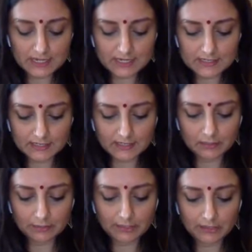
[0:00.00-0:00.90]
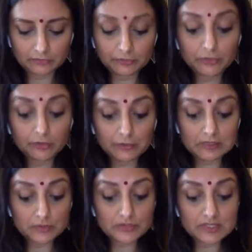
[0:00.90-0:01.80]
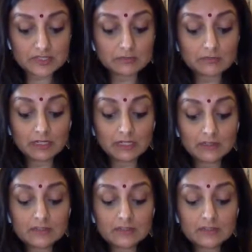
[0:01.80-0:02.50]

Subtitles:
asking about further resources and readings,